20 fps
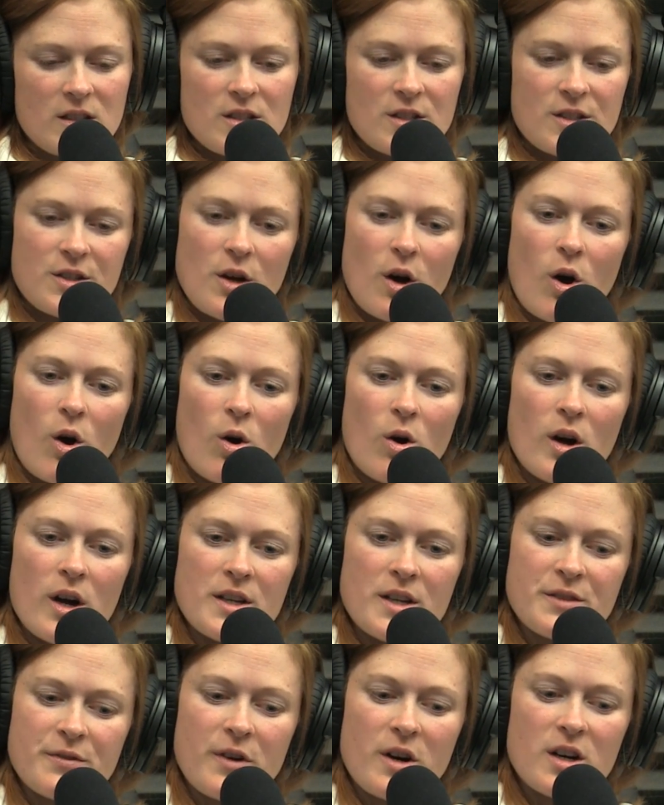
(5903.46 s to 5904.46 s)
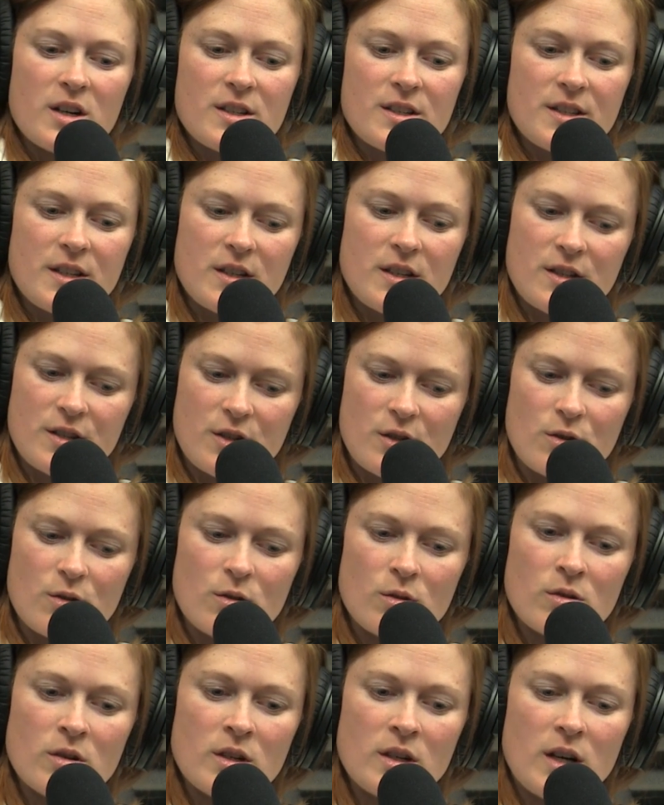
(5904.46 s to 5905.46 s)
So as far as
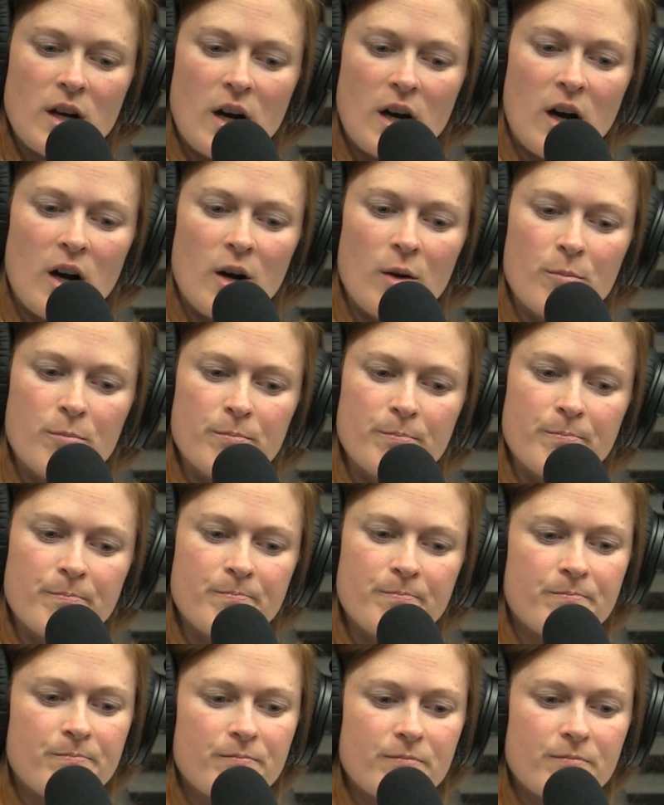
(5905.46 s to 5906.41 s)
Kazoo, um,